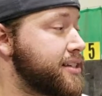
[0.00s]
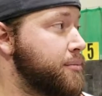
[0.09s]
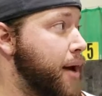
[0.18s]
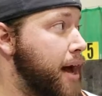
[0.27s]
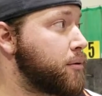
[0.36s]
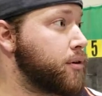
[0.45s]
get
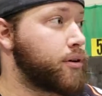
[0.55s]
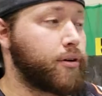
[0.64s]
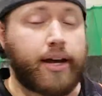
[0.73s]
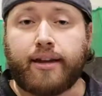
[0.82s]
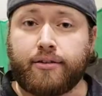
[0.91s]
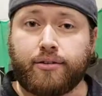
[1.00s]
back, we'll go
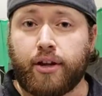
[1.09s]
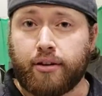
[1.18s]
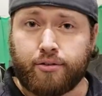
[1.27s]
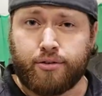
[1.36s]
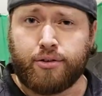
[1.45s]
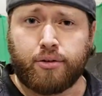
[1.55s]
ahead and
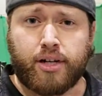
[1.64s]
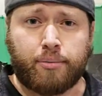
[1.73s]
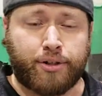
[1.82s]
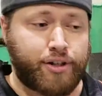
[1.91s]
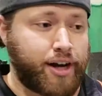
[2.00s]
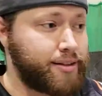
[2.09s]
do a couple
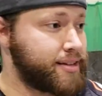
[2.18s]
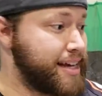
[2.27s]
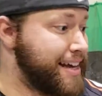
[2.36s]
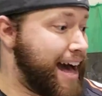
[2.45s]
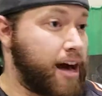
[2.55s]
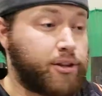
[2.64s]
of shots.
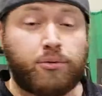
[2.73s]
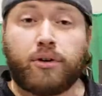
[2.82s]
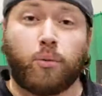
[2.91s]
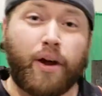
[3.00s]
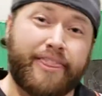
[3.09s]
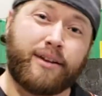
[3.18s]
I'll do
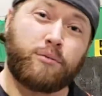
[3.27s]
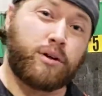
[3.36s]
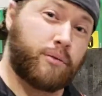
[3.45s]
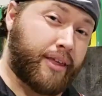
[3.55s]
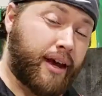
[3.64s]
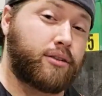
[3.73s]
one with and
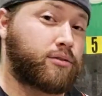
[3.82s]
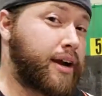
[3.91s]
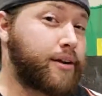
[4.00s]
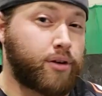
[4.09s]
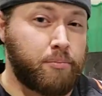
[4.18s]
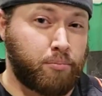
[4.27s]
one without the
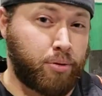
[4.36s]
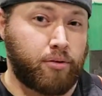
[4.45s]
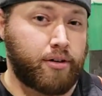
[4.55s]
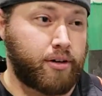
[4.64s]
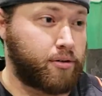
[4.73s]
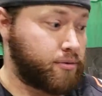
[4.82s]
right grip,
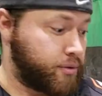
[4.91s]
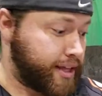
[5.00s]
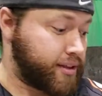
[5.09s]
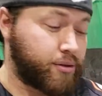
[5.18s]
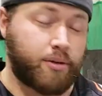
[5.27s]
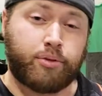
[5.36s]
or without
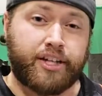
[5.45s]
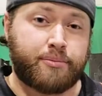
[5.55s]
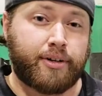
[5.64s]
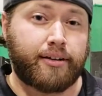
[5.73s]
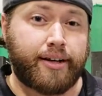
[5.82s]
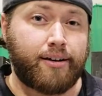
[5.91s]
the grip
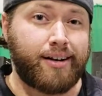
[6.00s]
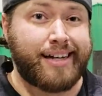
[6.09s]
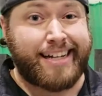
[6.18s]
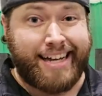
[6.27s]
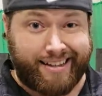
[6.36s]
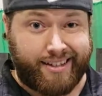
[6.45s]
placement on there,
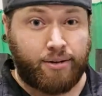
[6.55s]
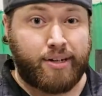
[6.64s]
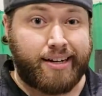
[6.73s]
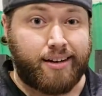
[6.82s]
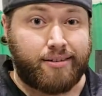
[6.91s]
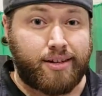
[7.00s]
and see what
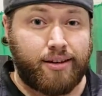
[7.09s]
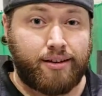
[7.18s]
it does.